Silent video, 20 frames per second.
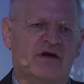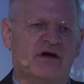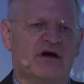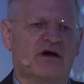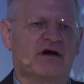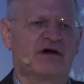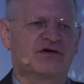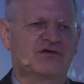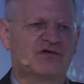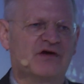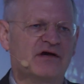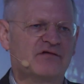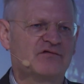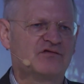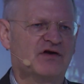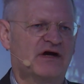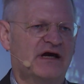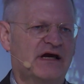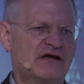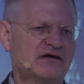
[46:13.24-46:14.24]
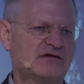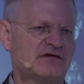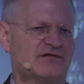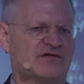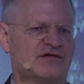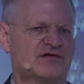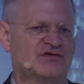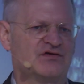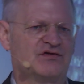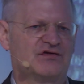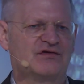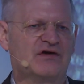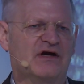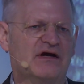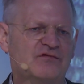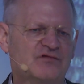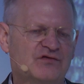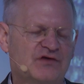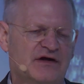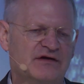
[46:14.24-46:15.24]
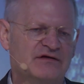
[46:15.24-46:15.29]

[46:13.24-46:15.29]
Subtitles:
have to handle this. You have to